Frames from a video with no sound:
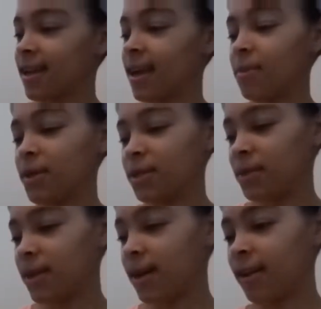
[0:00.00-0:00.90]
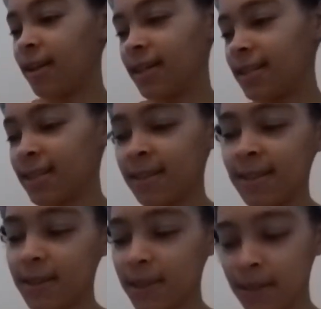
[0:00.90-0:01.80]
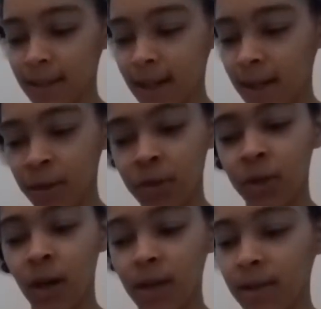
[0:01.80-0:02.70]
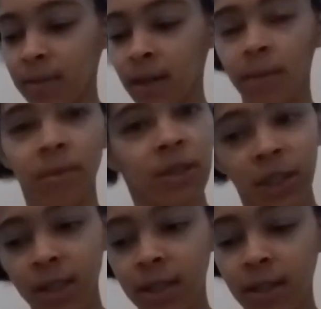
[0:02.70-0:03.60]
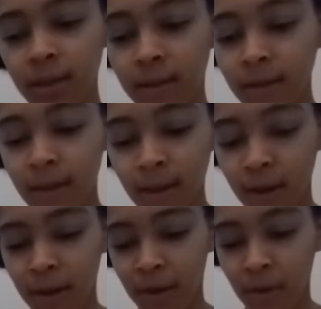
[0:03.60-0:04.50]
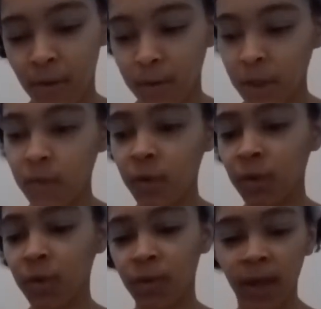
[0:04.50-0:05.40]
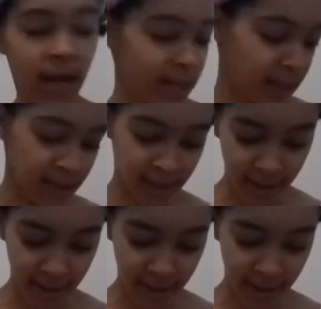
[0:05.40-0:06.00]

I might do that. I like to color and draw sometimes just to, just for relaxation